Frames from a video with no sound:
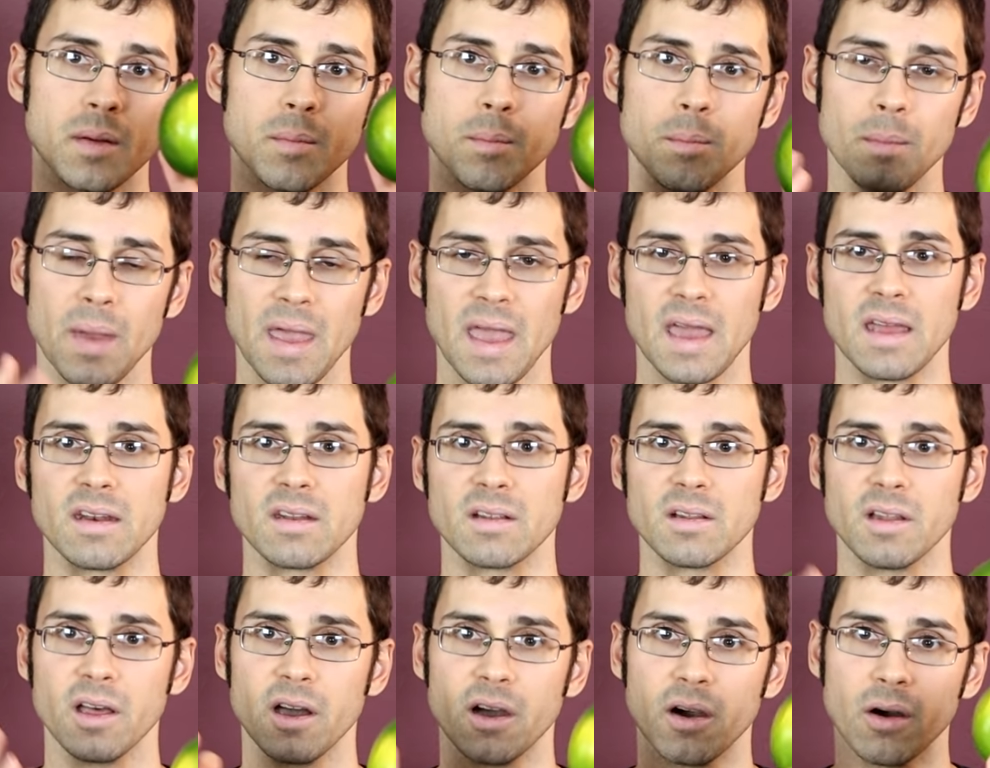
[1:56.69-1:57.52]

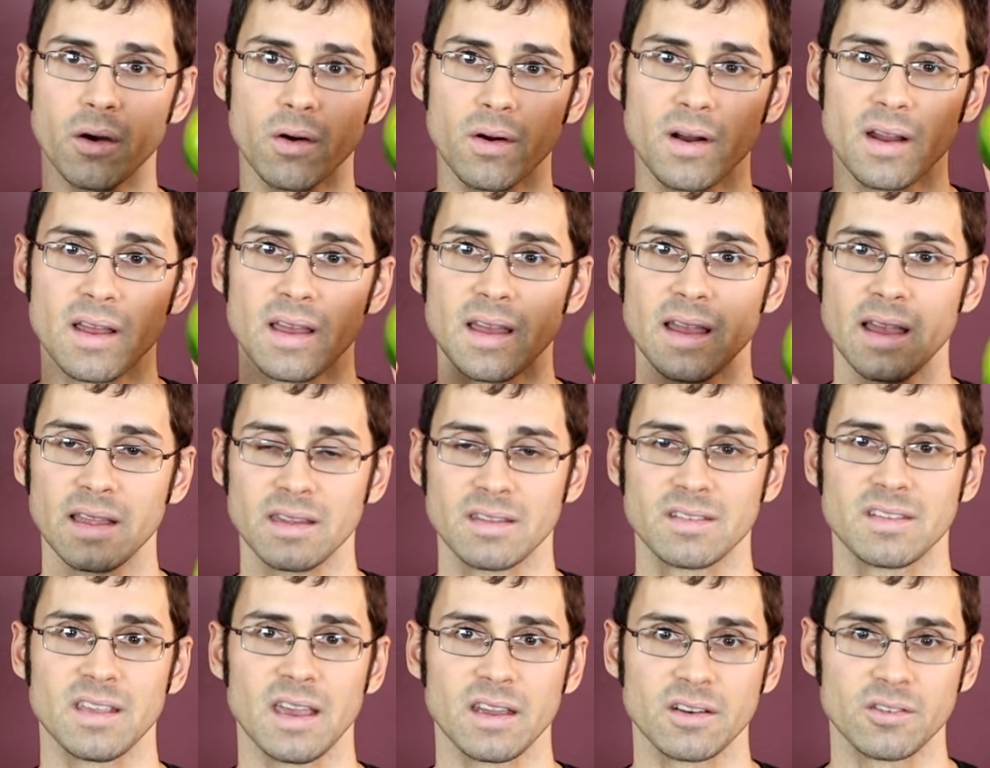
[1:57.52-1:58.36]
mandelo,
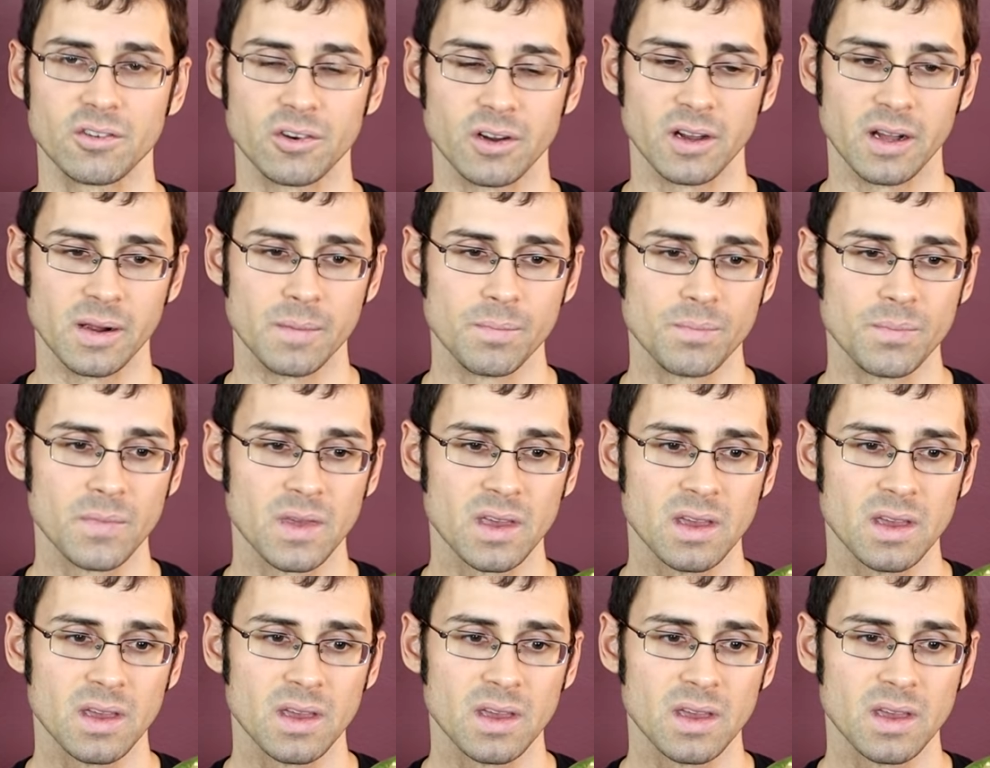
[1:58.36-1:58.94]
etc.